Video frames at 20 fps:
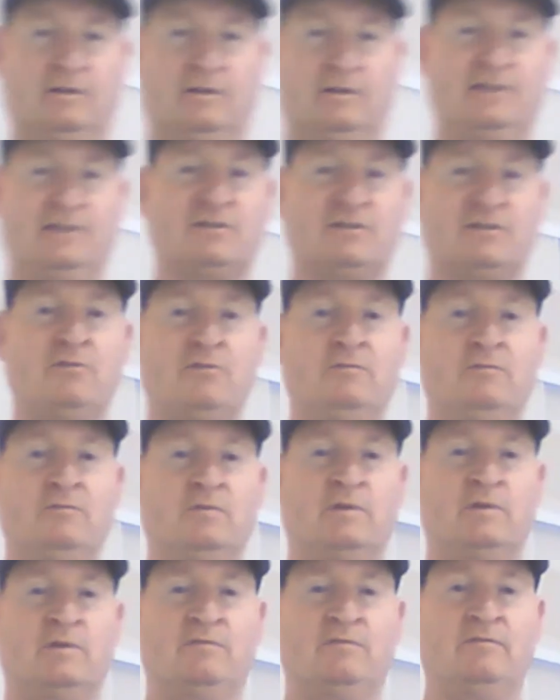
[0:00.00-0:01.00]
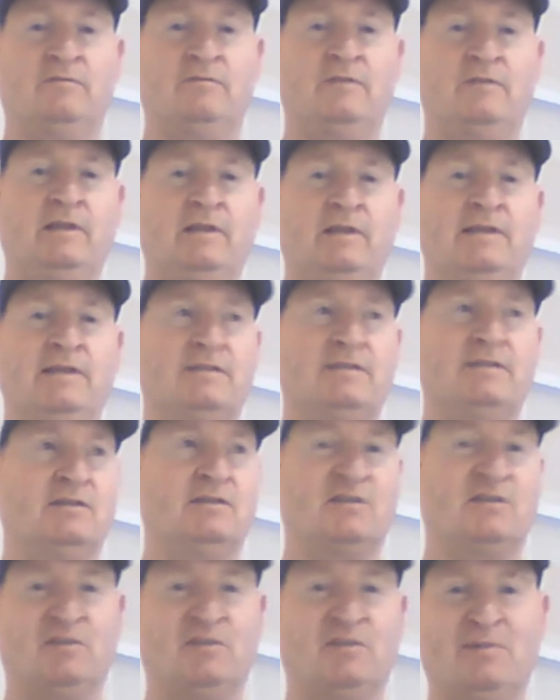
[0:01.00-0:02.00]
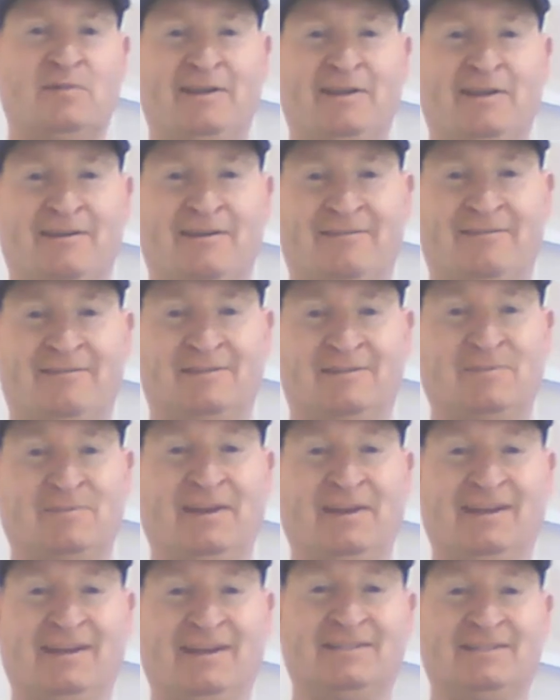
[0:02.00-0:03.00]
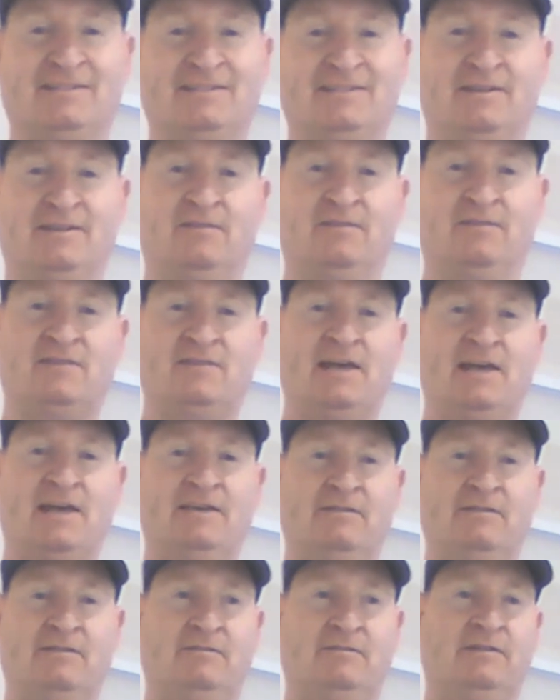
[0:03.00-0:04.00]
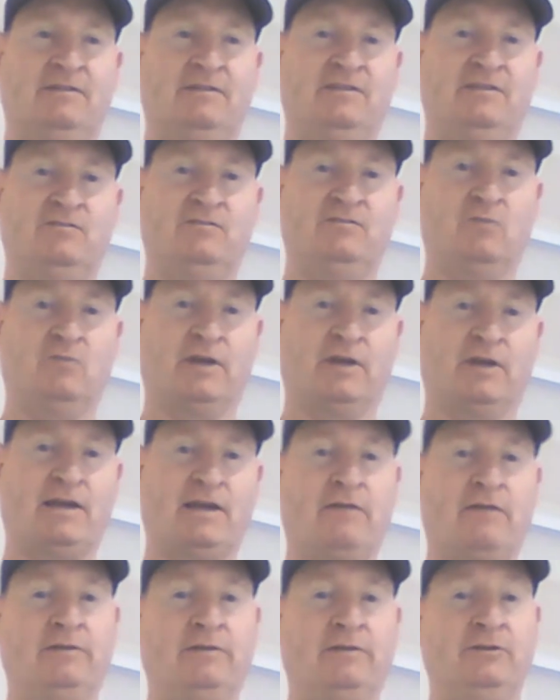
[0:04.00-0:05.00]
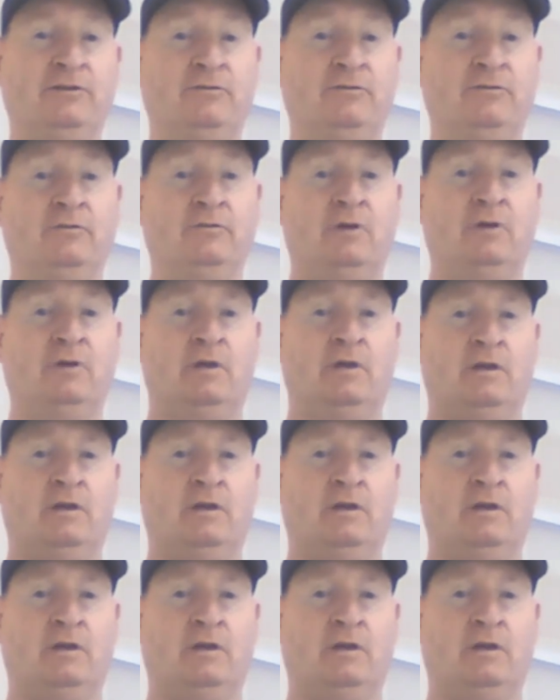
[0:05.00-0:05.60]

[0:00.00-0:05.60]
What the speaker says: Yeah, so the lessons, and there's many lessons that I've taken into what I currently do,